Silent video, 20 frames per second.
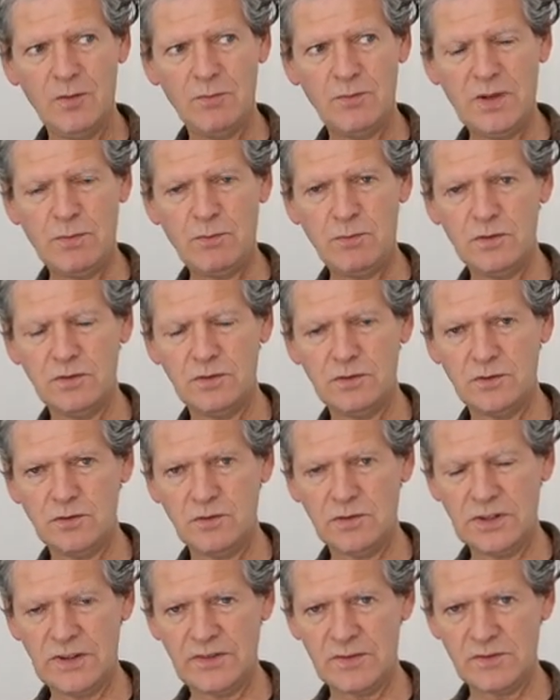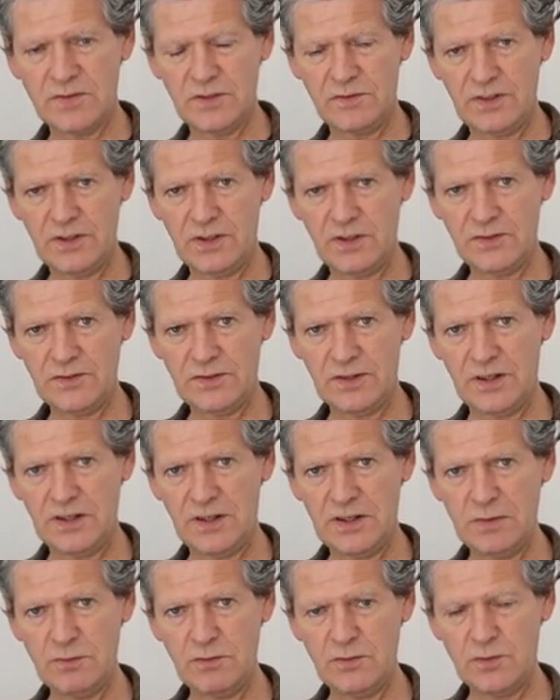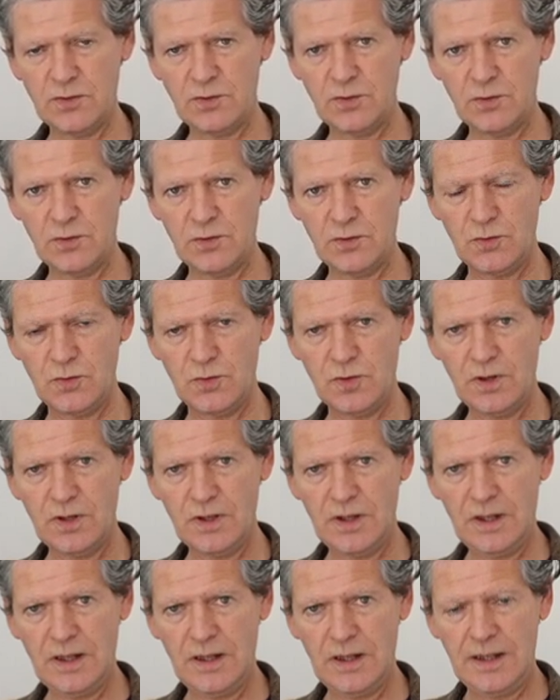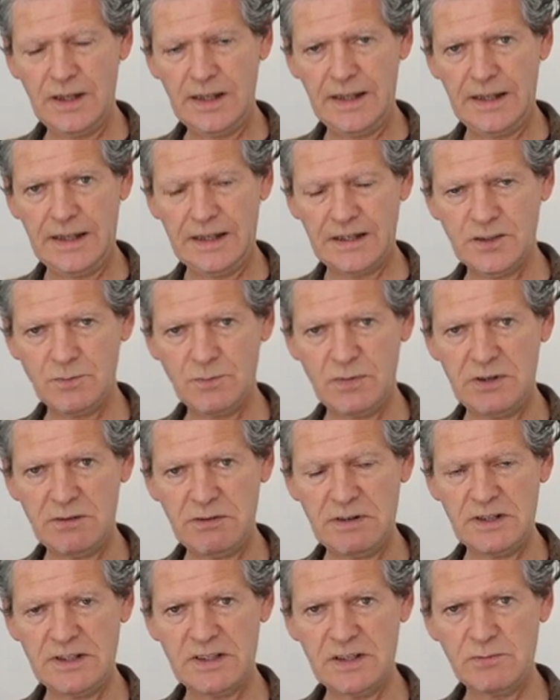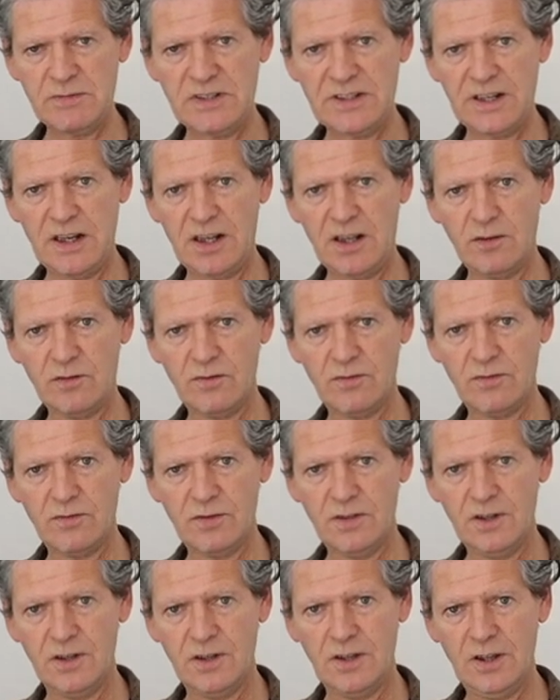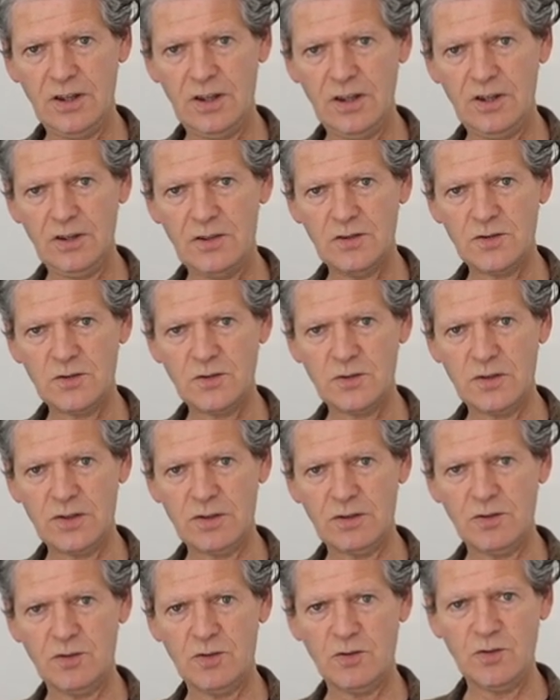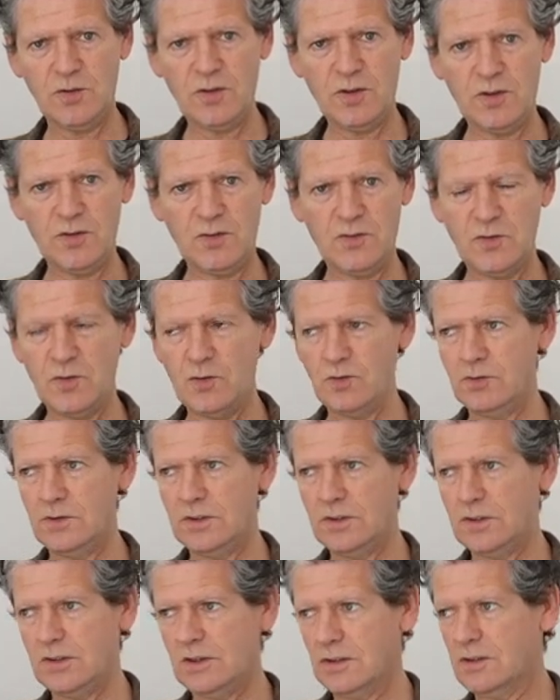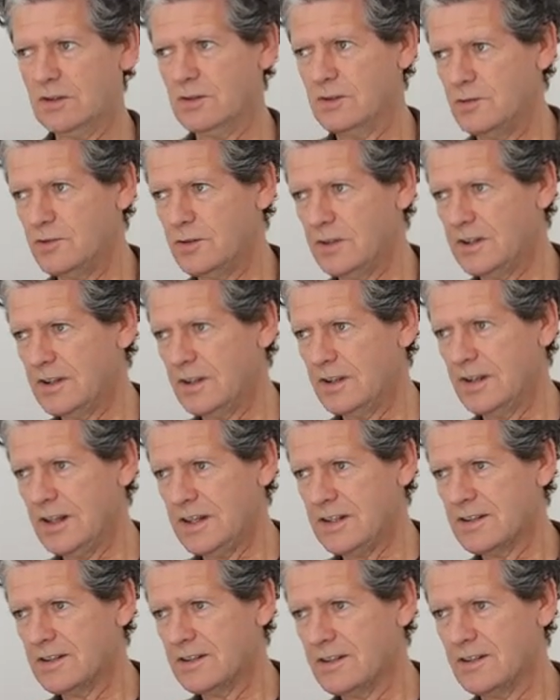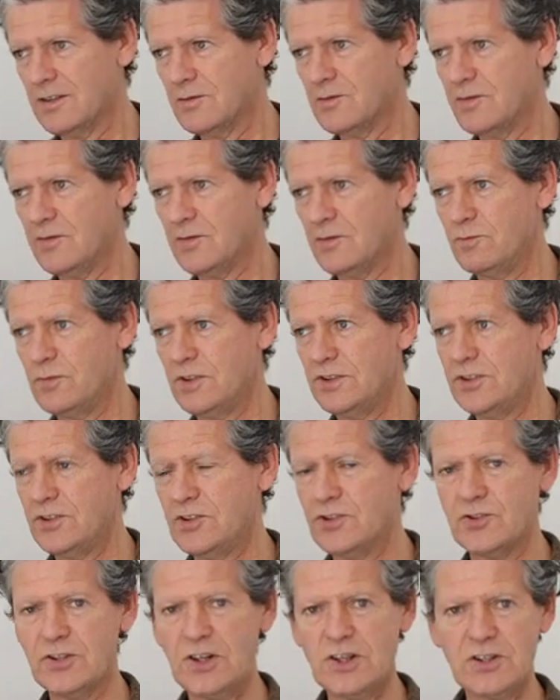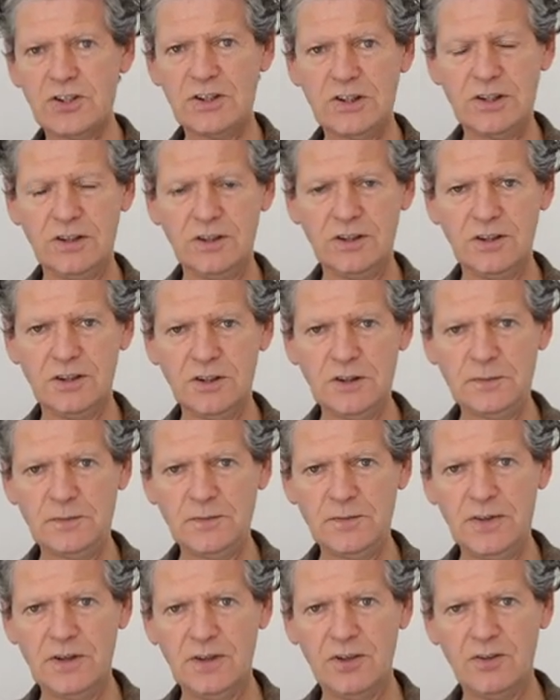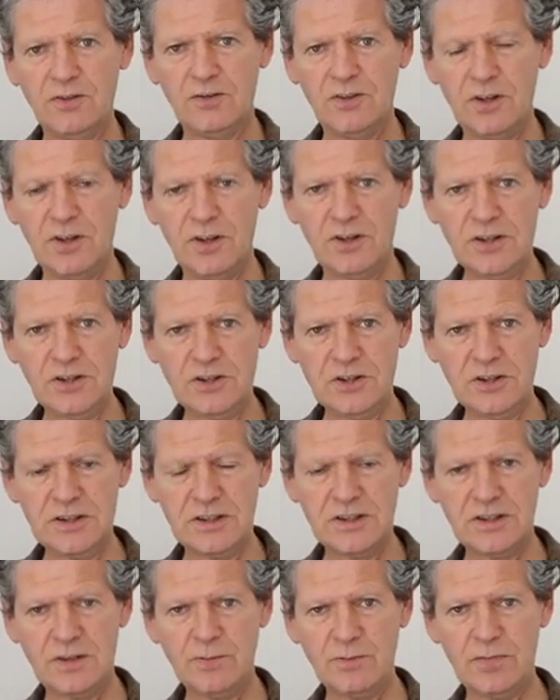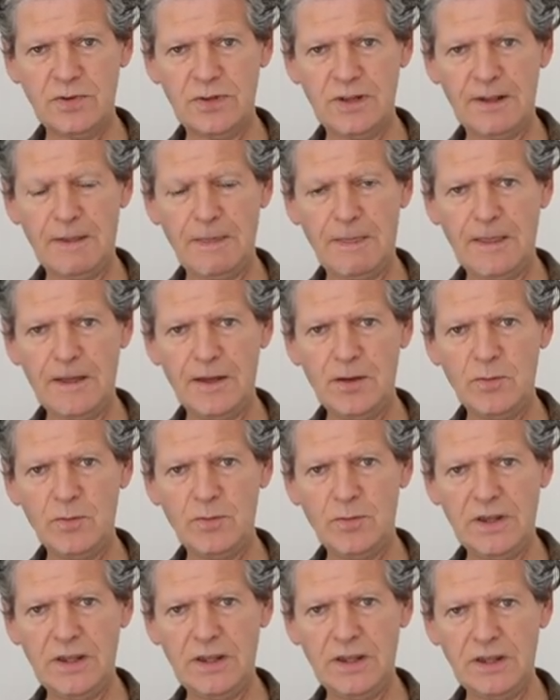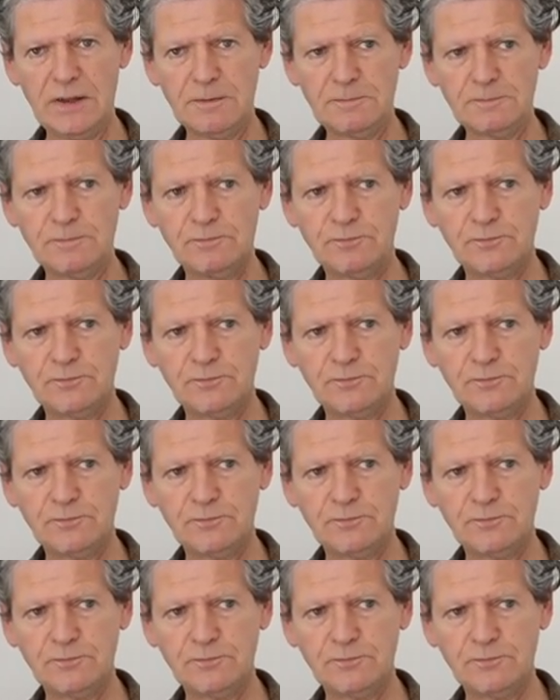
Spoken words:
People don't give themselves enough time to experience themselves, so they're on the phone or they're going to this, they're going from one distraction to another rather than just simply being.